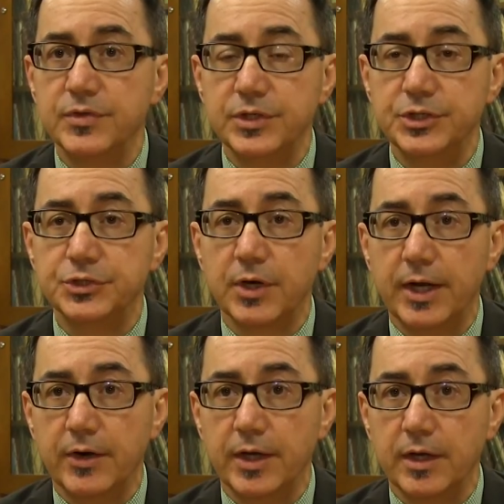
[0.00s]
the seizure
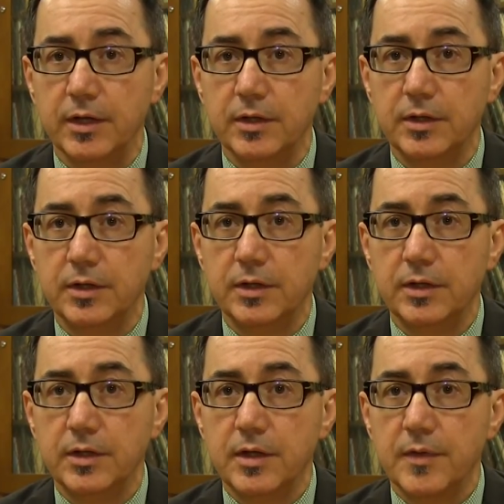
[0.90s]
area.
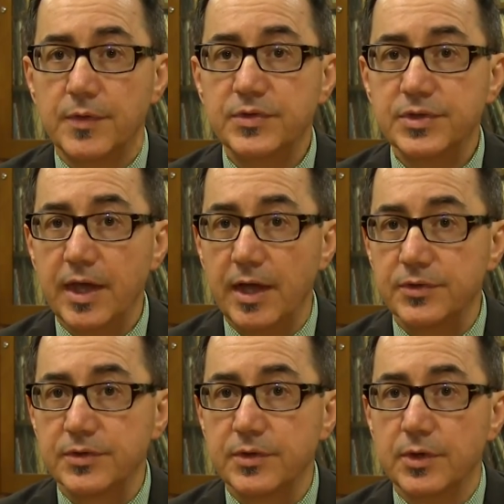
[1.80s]
This
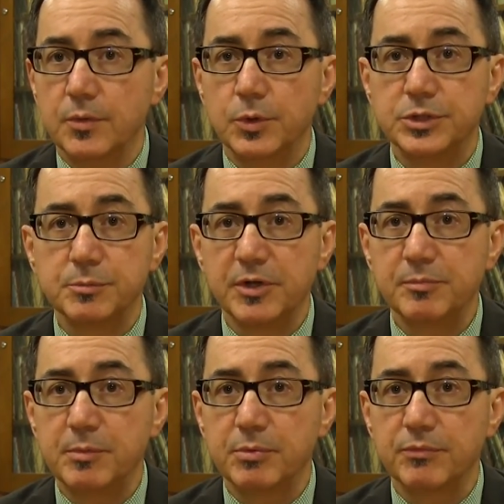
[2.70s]
test, which
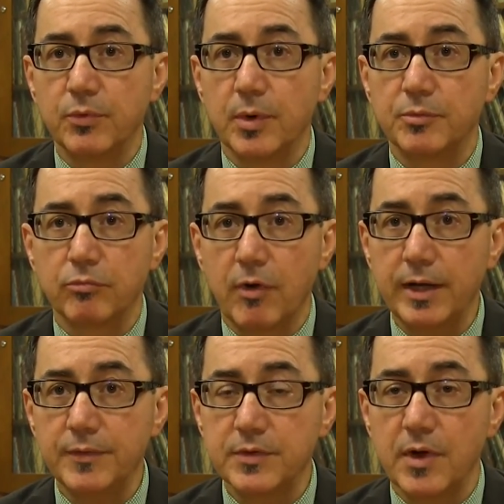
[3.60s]
must be performed
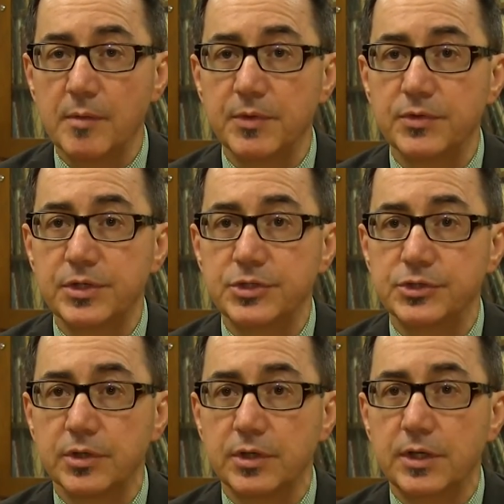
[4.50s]
right at the time of the
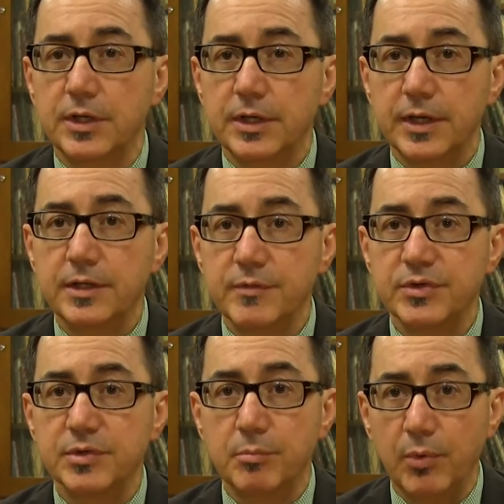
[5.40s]
seizure, can give
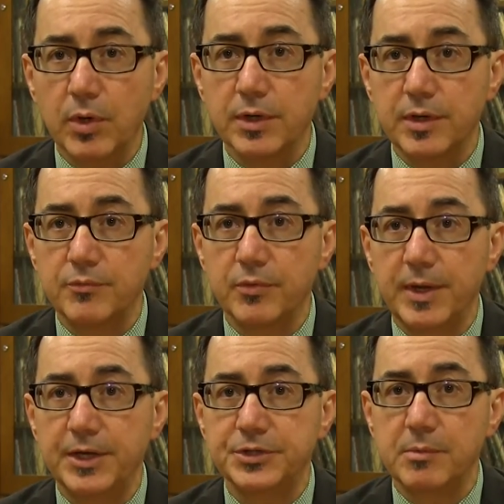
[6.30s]
us important
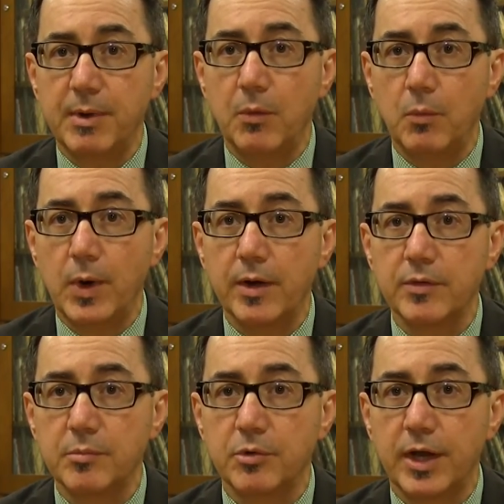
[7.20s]
information about where
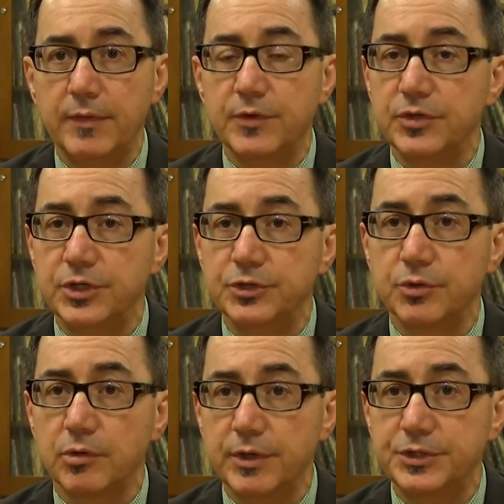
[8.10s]
in the brain the
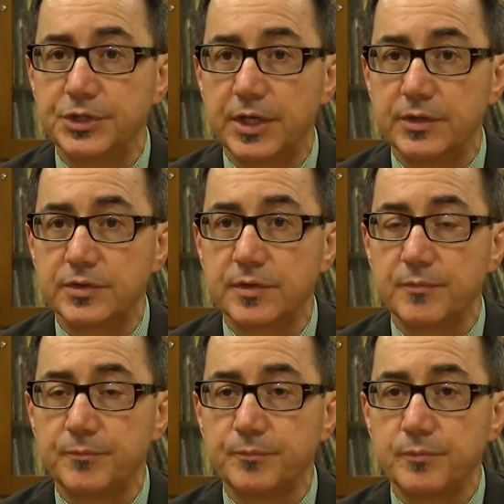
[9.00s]
seizure originates.
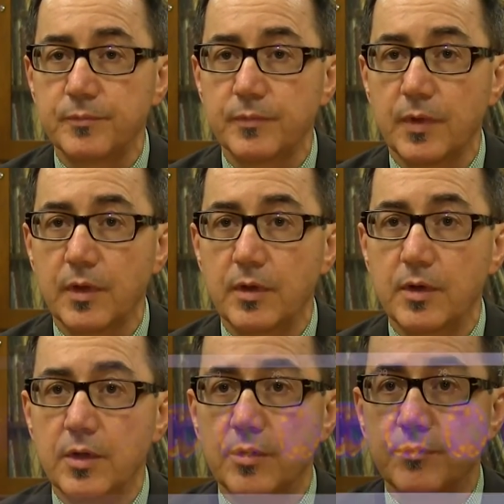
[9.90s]

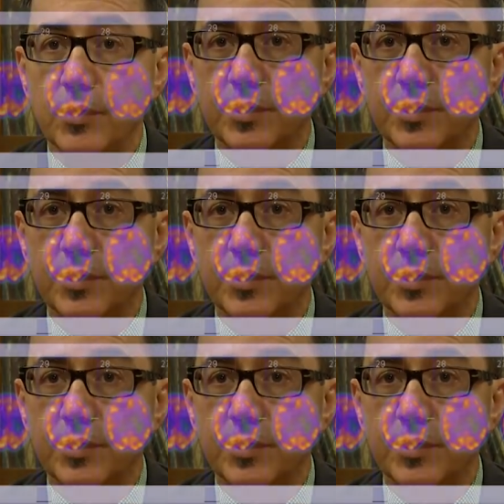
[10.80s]
For